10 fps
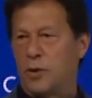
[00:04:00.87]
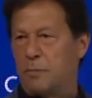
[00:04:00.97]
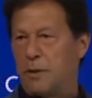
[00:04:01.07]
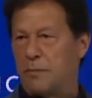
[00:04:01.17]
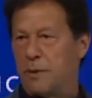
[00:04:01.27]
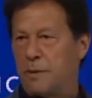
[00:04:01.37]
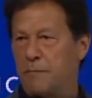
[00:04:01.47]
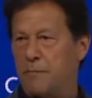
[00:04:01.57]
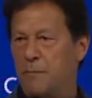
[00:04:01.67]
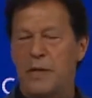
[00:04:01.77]
to the people.
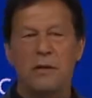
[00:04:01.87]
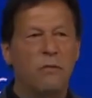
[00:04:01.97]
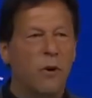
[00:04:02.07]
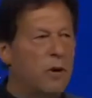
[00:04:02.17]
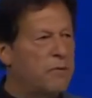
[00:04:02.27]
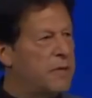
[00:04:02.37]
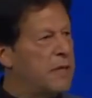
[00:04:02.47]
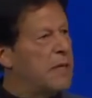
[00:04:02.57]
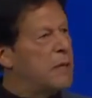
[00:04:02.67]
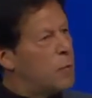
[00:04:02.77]
We involved
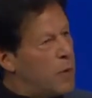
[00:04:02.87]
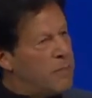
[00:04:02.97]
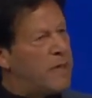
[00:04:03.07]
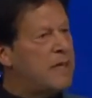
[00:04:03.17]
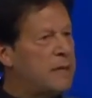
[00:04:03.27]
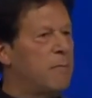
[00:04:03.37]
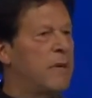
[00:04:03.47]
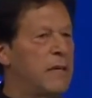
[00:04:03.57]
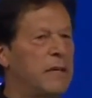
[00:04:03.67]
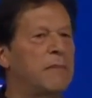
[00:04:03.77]
women
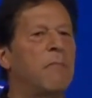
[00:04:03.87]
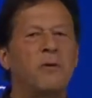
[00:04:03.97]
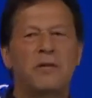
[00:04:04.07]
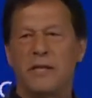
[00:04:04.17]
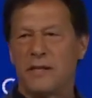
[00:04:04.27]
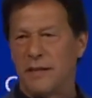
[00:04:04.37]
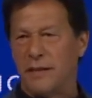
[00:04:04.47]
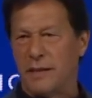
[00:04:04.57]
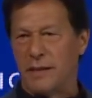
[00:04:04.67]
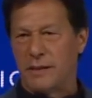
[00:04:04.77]
in the mountainous
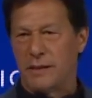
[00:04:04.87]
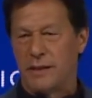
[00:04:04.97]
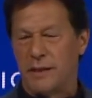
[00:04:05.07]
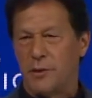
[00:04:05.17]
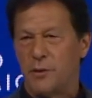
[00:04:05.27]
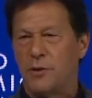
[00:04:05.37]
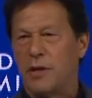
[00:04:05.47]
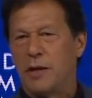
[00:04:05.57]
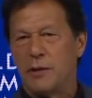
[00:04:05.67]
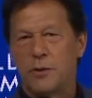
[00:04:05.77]
areas
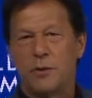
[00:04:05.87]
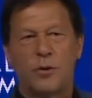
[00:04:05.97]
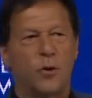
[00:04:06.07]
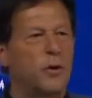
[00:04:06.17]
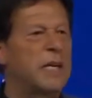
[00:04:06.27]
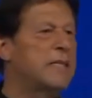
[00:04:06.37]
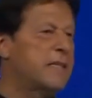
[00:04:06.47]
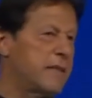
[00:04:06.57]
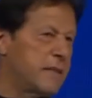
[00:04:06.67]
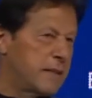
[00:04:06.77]
to grow
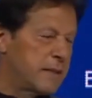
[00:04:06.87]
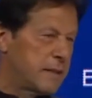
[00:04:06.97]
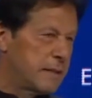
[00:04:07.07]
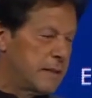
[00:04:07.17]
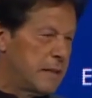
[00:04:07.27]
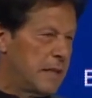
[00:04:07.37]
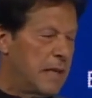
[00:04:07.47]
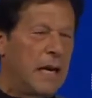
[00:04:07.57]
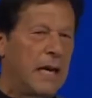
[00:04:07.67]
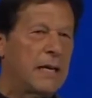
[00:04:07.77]
nurseries.
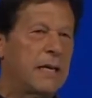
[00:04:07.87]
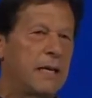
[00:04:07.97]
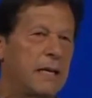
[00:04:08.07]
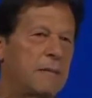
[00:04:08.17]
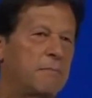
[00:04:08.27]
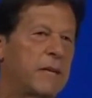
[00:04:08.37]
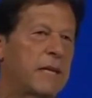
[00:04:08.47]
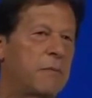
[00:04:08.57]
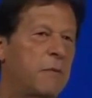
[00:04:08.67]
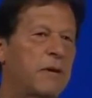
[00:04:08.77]
And it
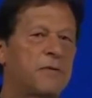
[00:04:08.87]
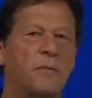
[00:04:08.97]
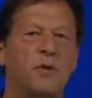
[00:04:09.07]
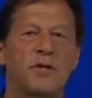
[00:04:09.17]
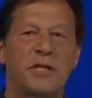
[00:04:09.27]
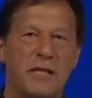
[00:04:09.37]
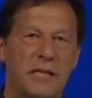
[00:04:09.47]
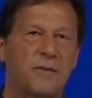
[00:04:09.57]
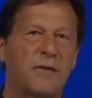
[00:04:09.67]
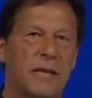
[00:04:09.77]
became one of the most
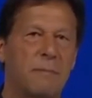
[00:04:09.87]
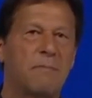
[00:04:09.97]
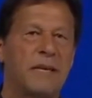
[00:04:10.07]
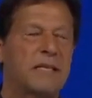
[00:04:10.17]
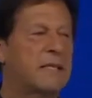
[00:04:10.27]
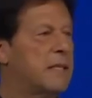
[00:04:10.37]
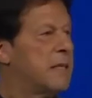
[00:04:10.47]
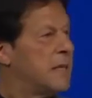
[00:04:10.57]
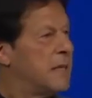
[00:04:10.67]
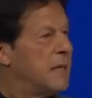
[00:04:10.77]
successful campaigns
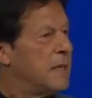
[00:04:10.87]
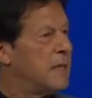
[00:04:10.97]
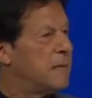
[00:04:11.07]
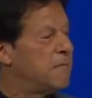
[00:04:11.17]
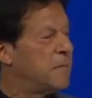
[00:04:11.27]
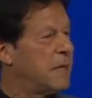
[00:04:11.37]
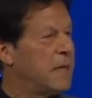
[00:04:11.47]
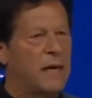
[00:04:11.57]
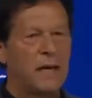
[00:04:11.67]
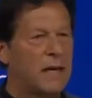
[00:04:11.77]

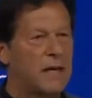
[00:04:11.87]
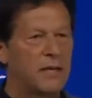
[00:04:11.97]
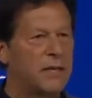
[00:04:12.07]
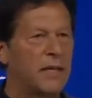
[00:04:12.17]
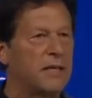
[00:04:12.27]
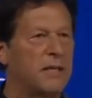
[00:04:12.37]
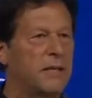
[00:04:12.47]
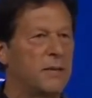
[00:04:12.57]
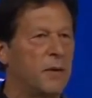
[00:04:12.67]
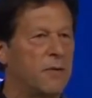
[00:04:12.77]
in our country's
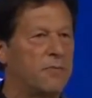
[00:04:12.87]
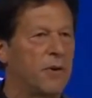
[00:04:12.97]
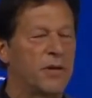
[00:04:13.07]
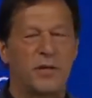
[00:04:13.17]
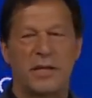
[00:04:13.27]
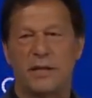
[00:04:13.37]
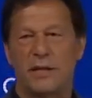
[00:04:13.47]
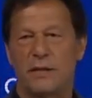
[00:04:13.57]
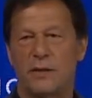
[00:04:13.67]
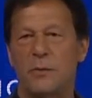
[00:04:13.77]
history of
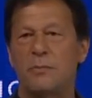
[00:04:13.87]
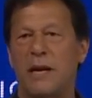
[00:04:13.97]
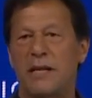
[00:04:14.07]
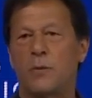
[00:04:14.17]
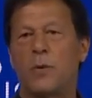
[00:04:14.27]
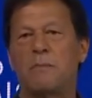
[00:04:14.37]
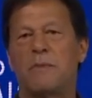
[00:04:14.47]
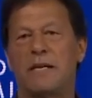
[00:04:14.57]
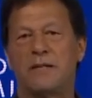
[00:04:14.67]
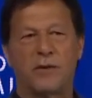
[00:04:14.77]
forestation. So we planted 1
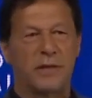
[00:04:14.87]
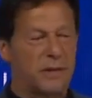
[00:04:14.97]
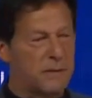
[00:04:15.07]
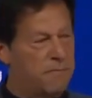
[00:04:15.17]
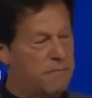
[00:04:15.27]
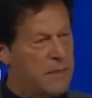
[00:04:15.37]
billion trees.